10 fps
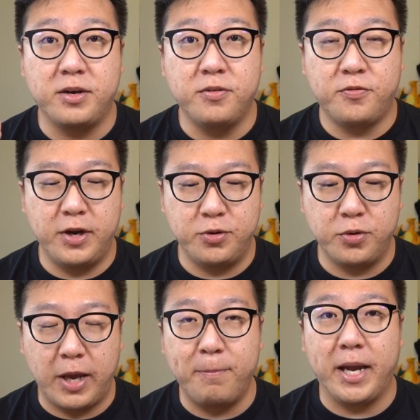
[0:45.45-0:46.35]
girlfriend to
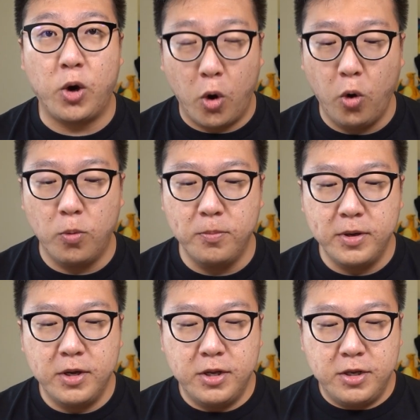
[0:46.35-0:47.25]
get back home.
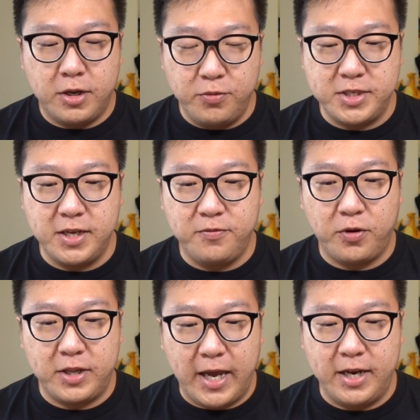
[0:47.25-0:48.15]
The reason
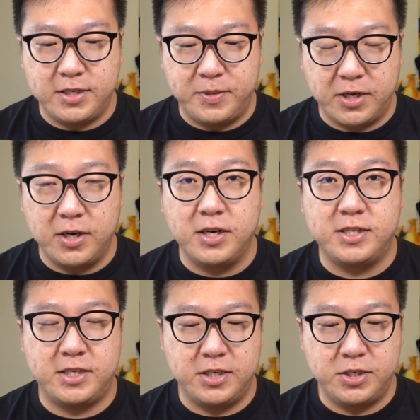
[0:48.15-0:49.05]
for that is
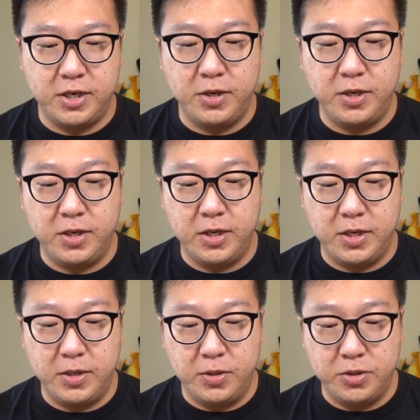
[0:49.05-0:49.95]
because
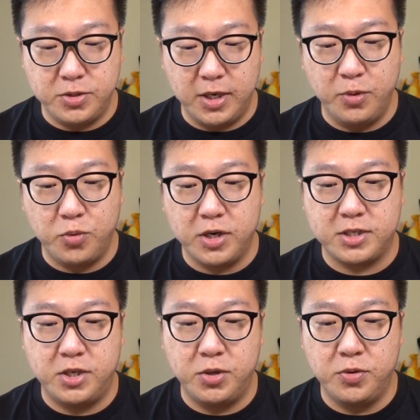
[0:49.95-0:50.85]
she usually
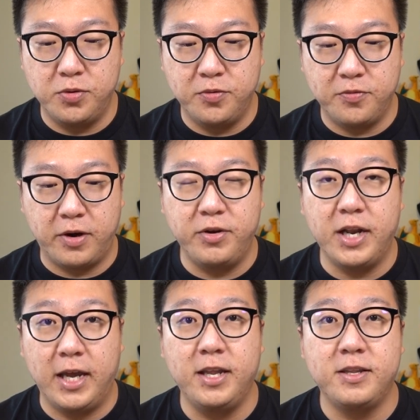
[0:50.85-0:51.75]
works till very
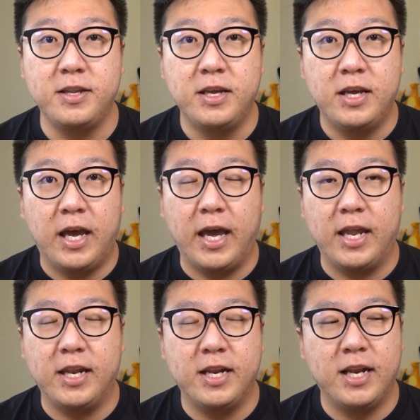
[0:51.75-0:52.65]
late.
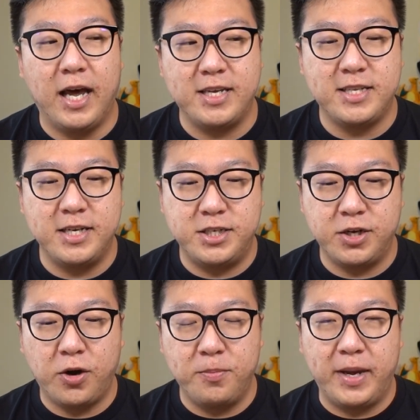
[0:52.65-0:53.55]
And last night she
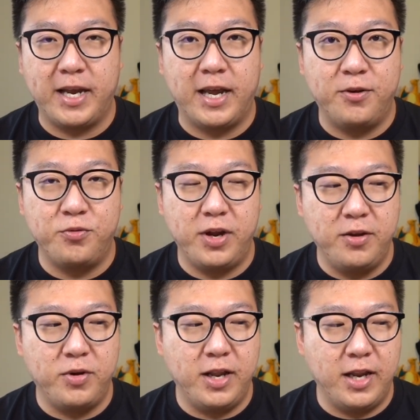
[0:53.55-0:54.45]
got back like
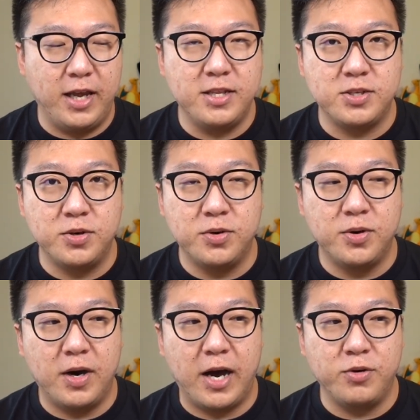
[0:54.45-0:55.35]
really, really late.
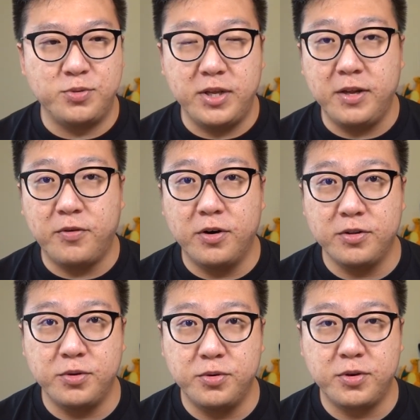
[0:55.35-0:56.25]
So I was waiting for
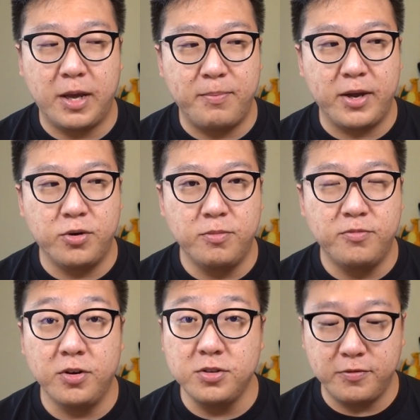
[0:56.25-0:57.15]
her to get back home.
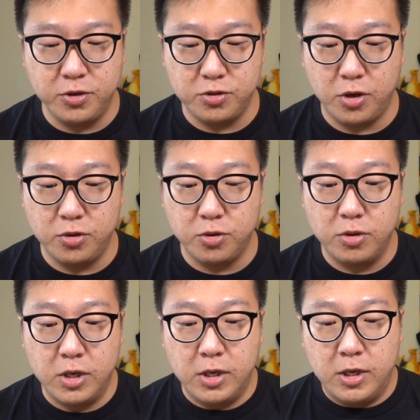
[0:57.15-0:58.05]
For those of you who do not know,
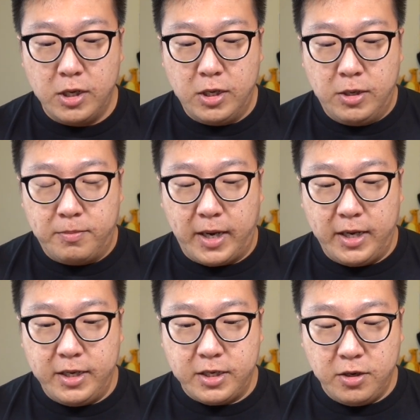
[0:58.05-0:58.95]

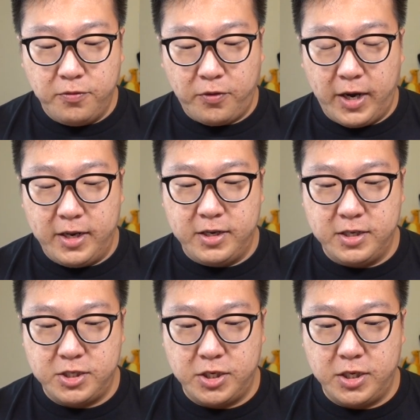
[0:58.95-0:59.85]
my girlfriend,
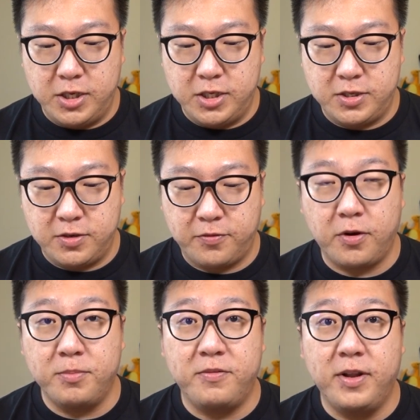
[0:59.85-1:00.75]
she's from the